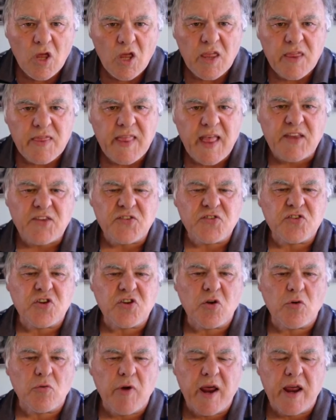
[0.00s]
That's
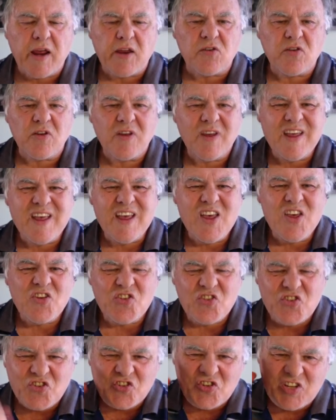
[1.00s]
correct.
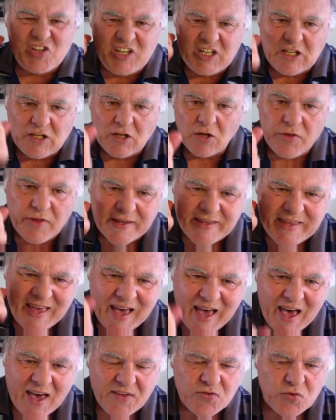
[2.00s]
Seal the
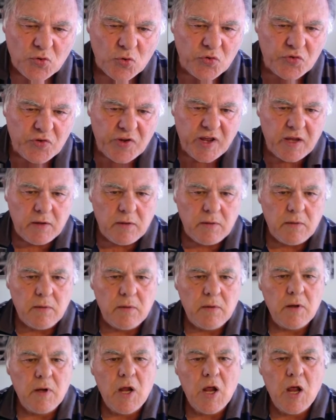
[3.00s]
castles in
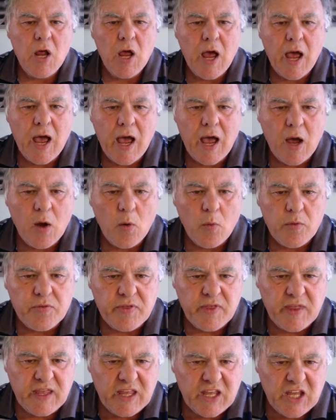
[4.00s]
with
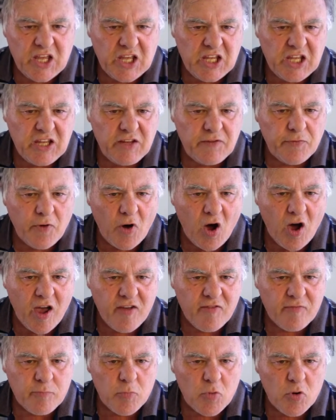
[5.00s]
the
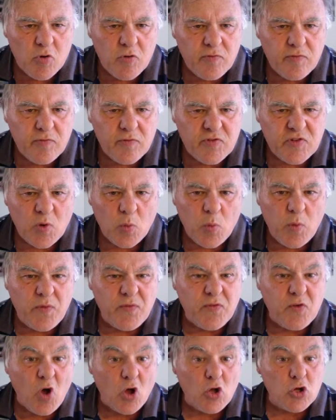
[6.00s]
e5 move. So
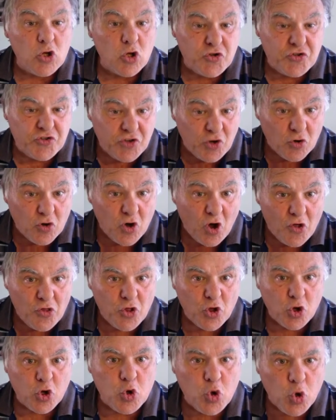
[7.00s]
we've still got
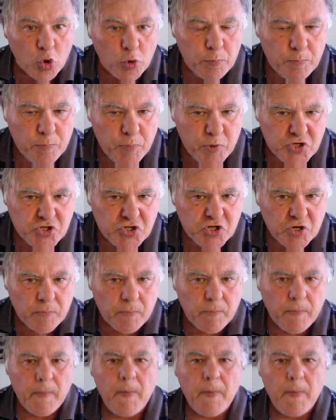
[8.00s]
the good bishop